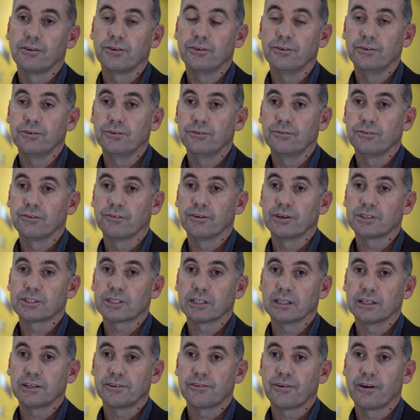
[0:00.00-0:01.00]
who
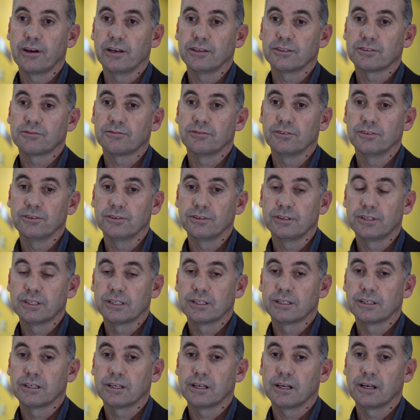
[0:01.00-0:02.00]
recently transferred
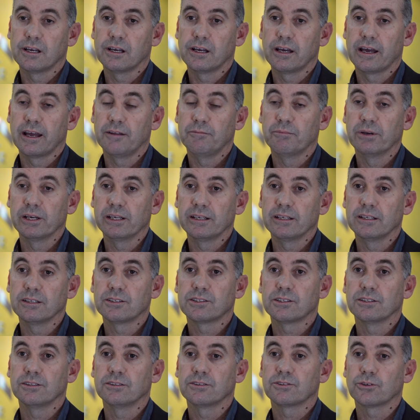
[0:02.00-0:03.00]
had been here
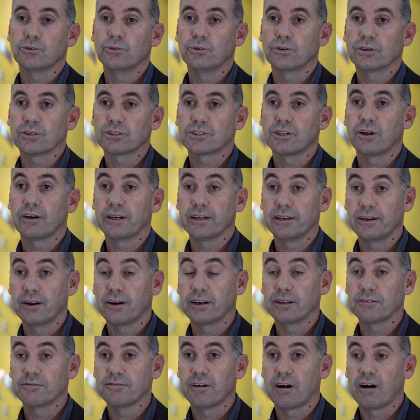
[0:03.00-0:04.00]
since August
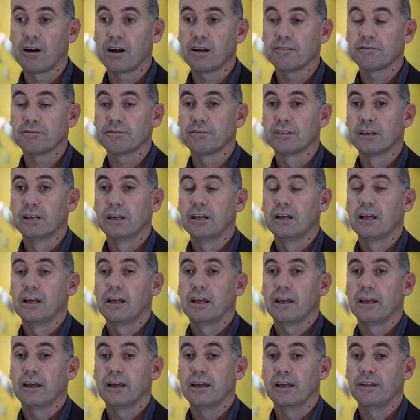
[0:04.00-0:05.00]
1995,
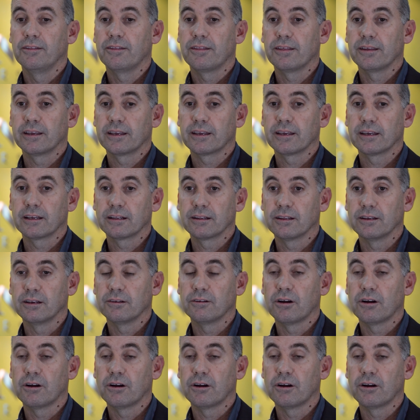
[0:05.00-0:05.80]
and thinking that